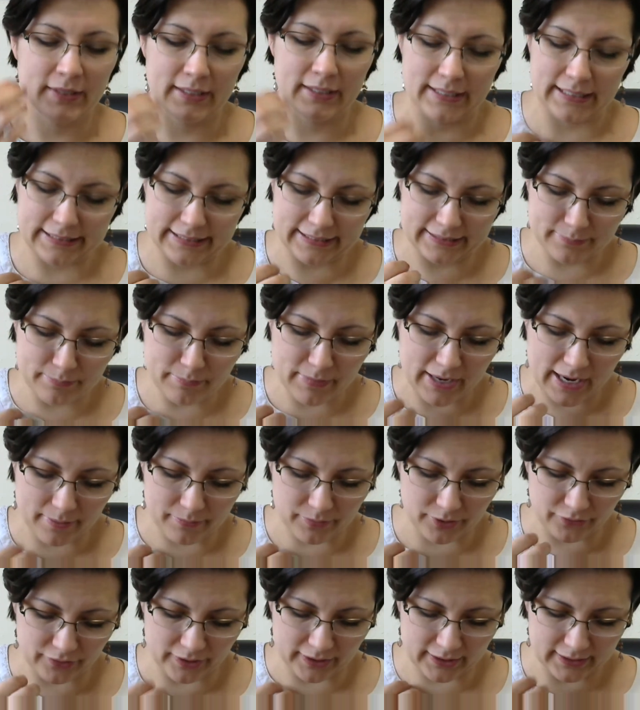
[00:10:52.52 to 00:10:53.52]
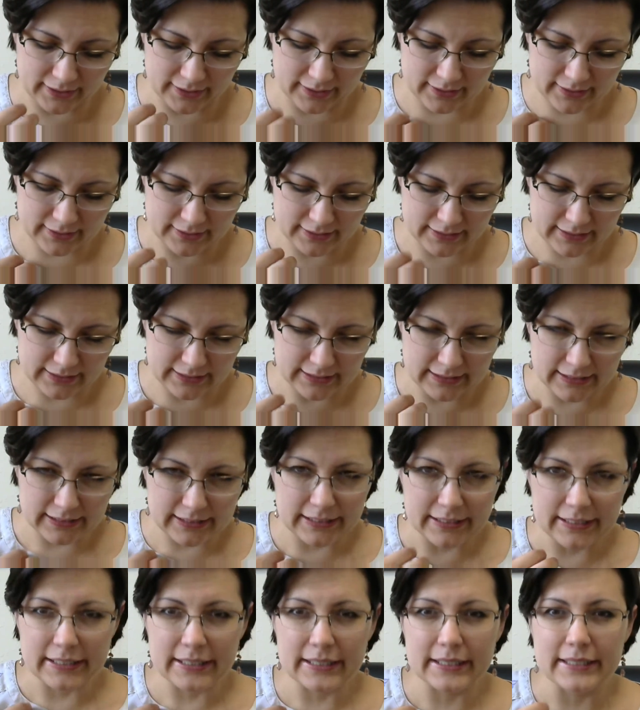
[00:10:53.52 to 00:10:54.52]
That memory.
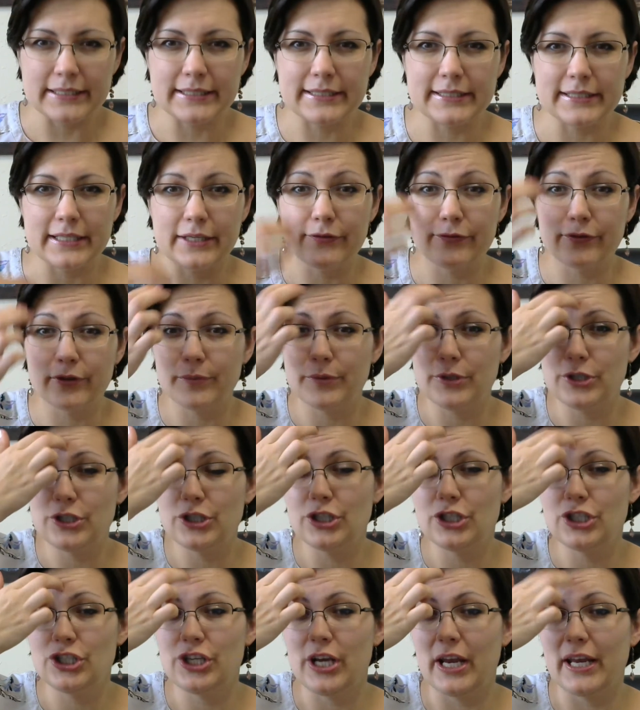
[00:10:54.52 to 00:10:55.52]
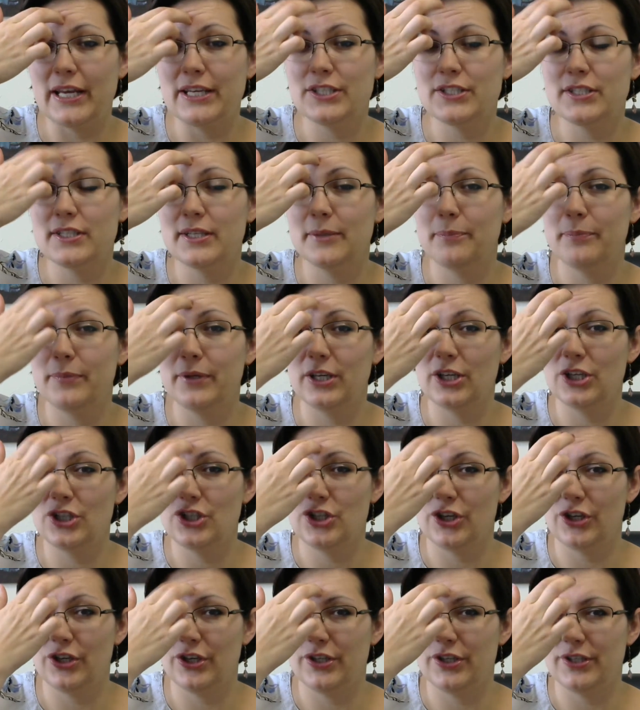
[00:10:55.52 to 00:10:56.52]
It's safe for me to change the
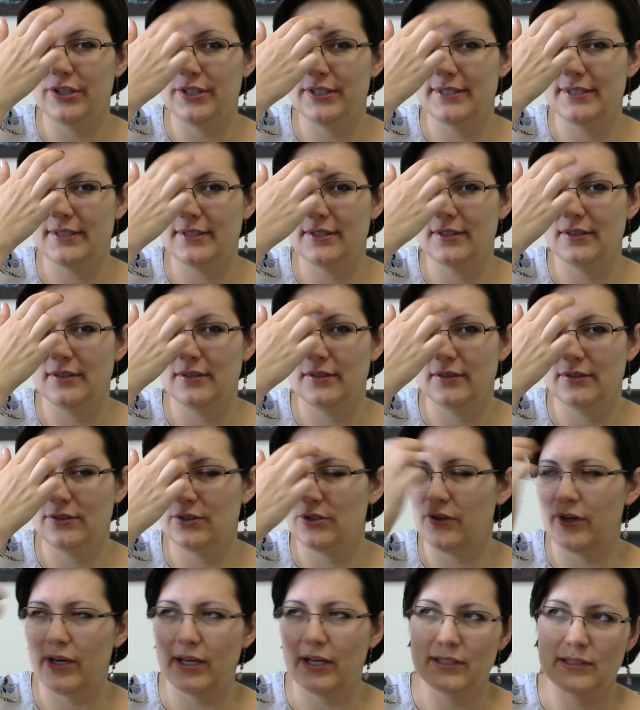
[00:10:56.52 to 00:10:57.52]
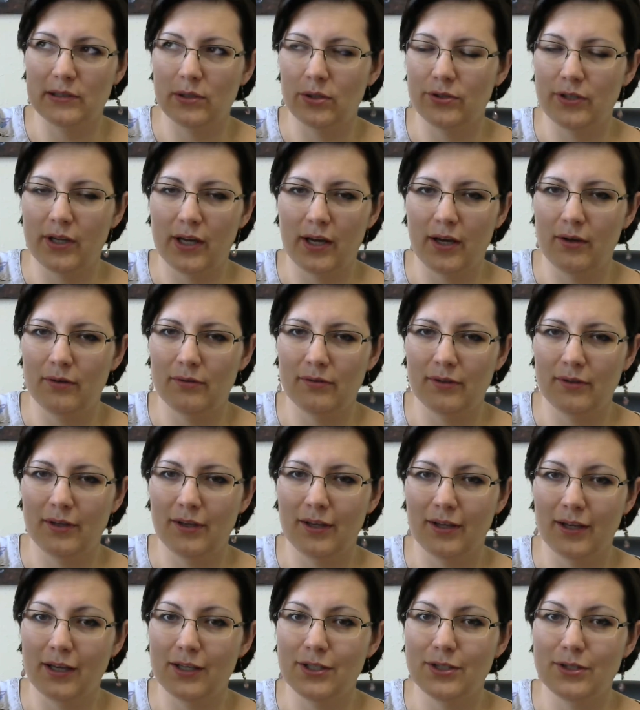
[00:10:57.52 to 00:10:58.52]
pictures. Sorry, I'll slow down.
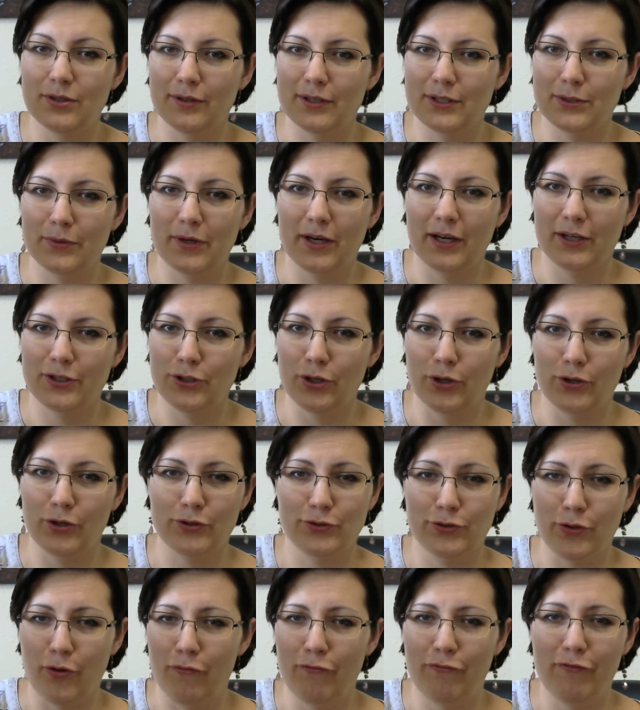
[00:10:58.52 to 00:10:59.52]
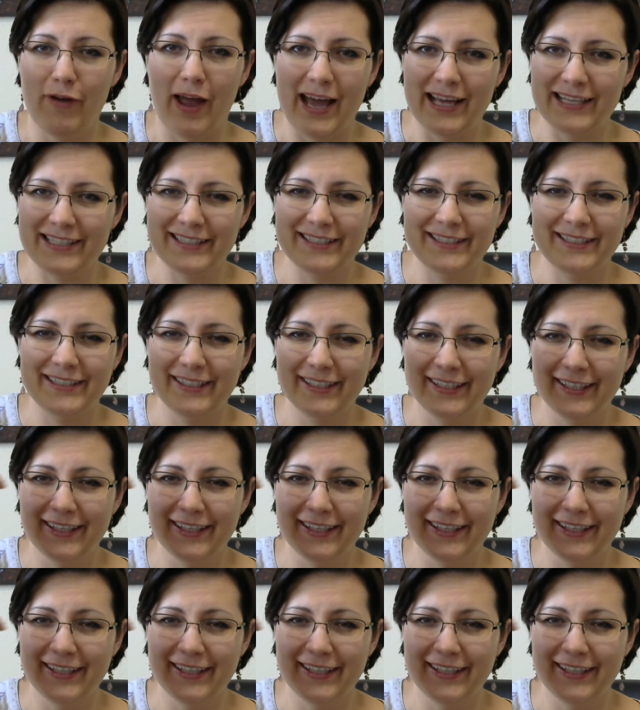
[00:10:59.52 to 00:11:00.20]
I do this when I talk so fast.